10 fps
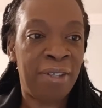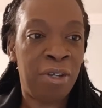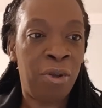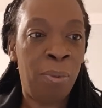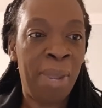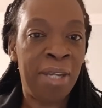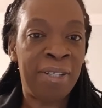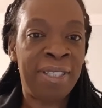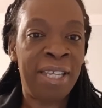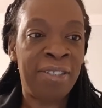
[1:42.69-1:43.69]
So it don't make no
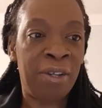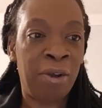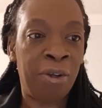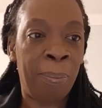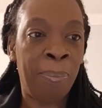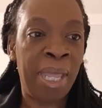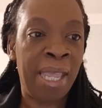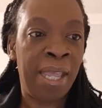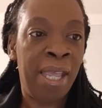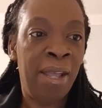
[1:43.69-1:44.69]
sense you're going to
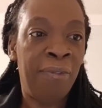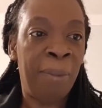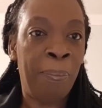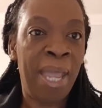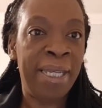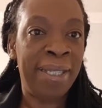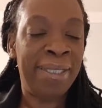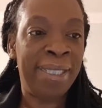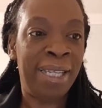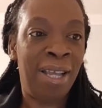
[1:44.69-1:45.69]
pay the
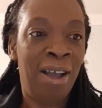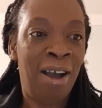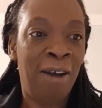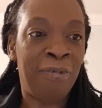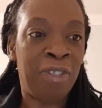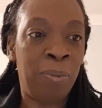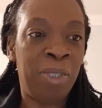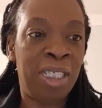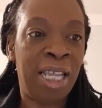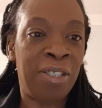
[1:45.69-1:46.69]
penalty of
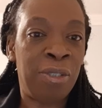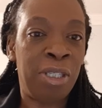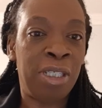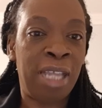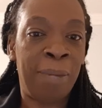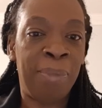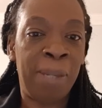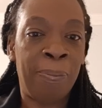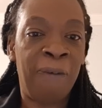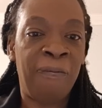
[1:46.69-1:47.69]
something that it can
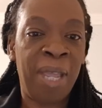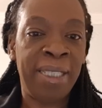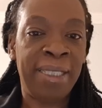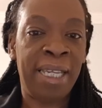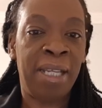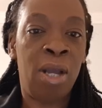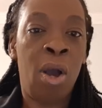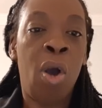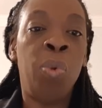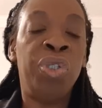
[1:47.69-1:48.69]
be prevented.
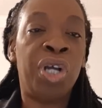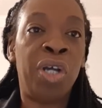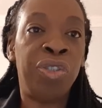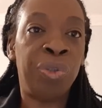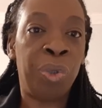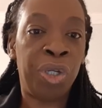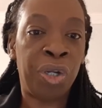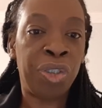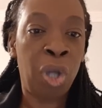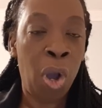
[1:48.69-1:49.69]
How to control
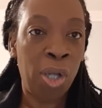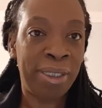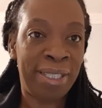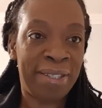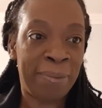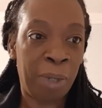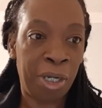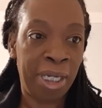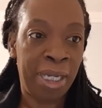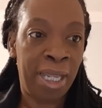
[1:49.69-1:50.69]
your thought this
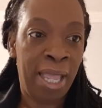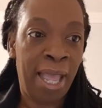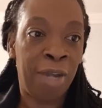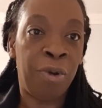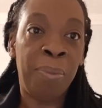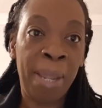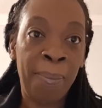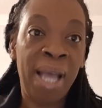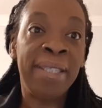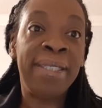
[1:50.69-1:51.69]
morning. And
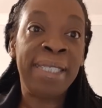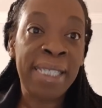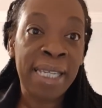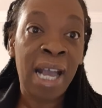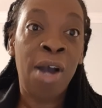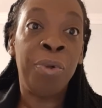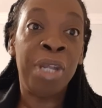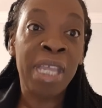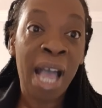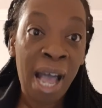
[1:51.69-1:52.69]
remember, stay on a
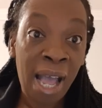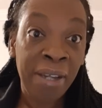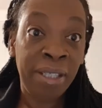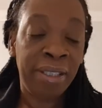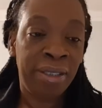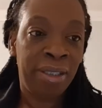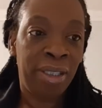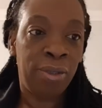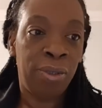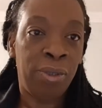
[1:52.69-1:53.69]
yard.
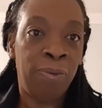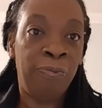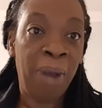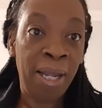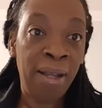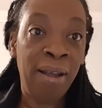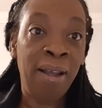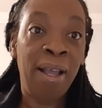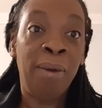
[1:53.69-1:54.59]
Follow.